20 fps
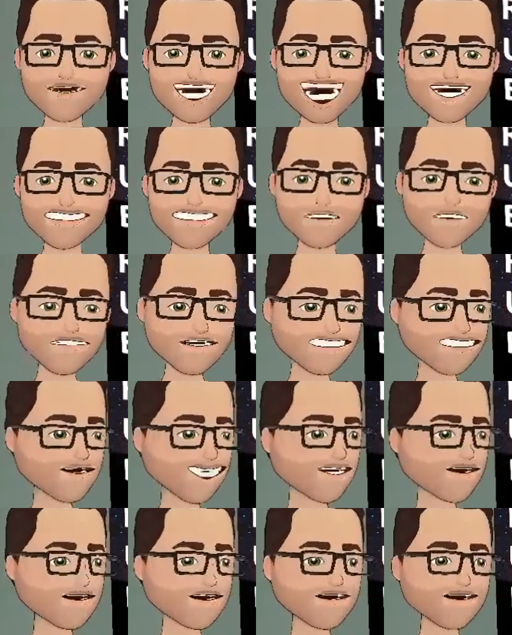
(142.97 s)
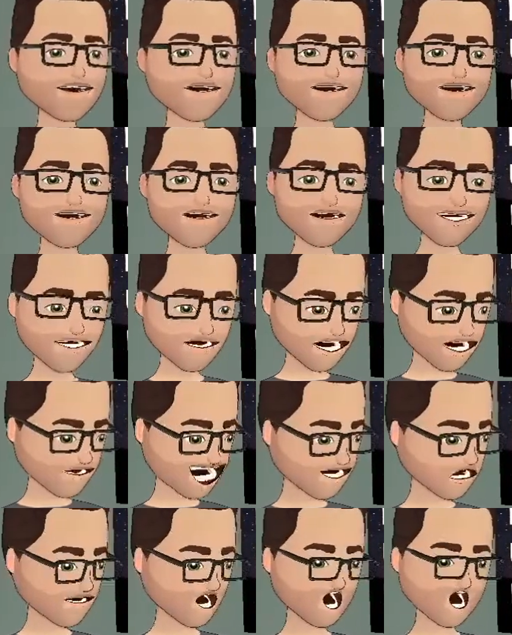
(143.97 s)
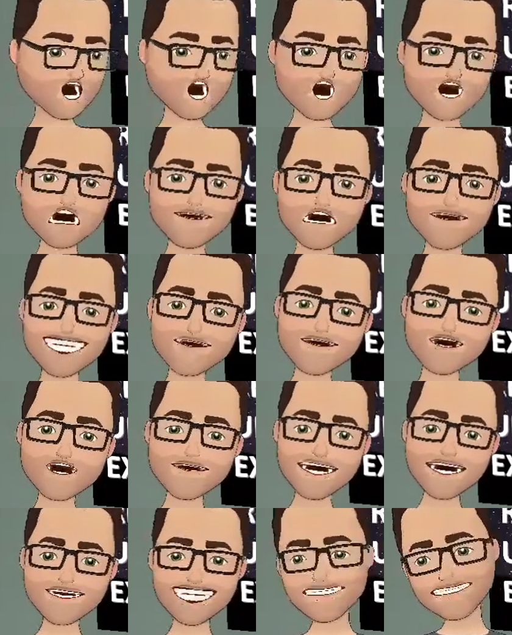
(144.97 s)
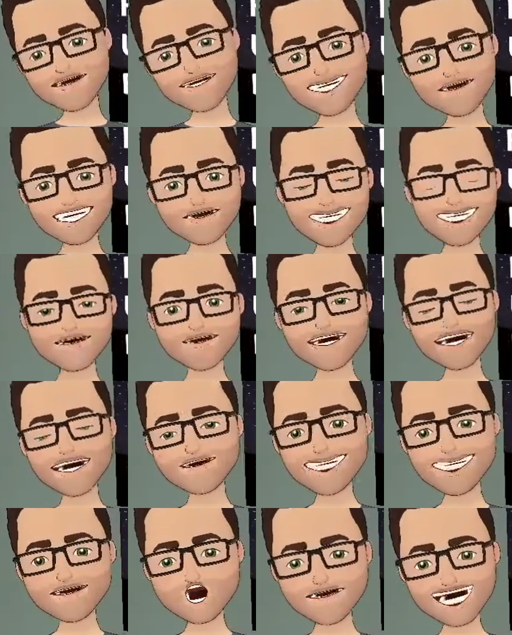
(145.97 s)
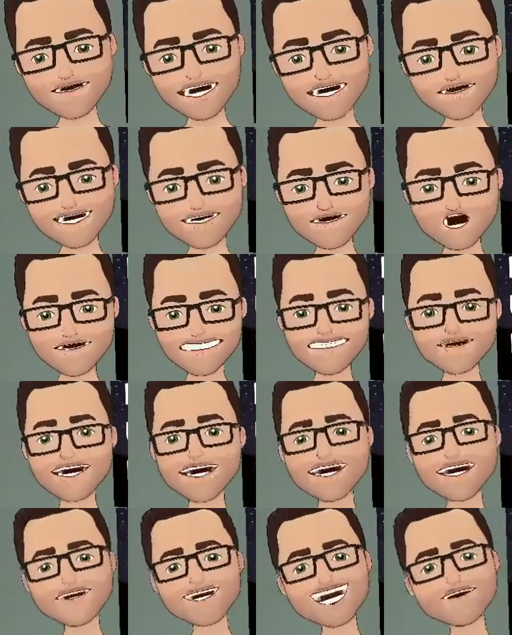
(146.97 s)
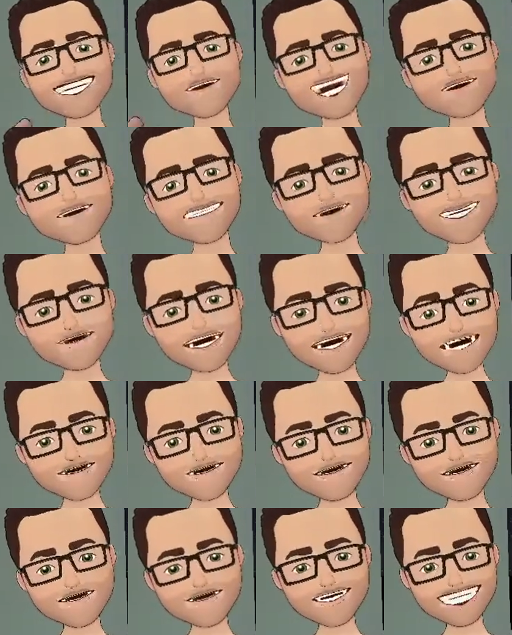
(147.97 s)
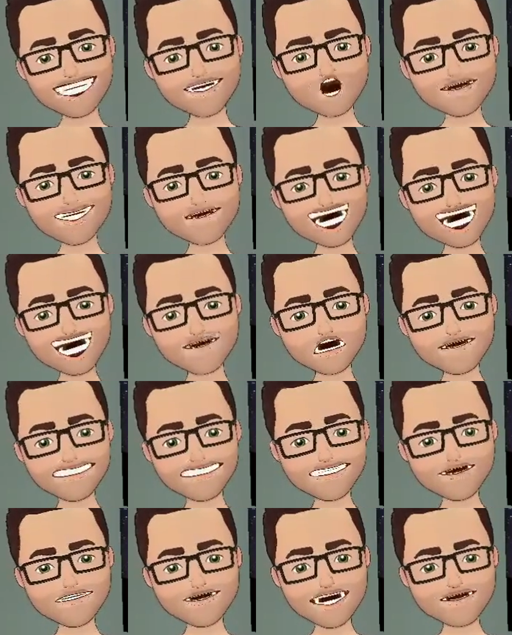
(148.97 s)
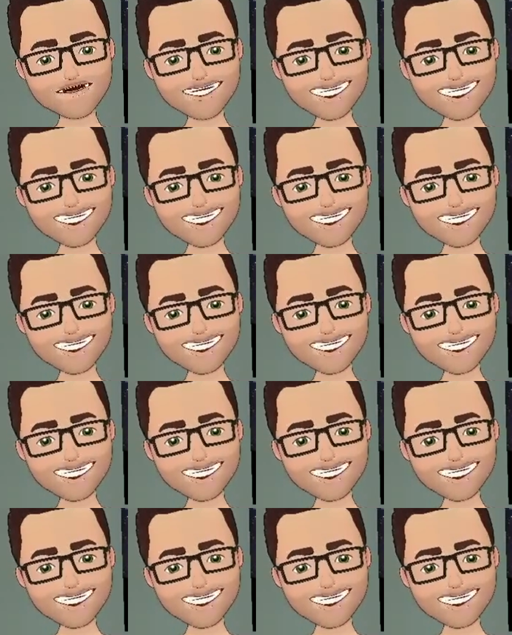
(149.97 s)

There's a long list of different treatments that are used by psychologists and psychiatrists, and of course you have antidepressant medication as well,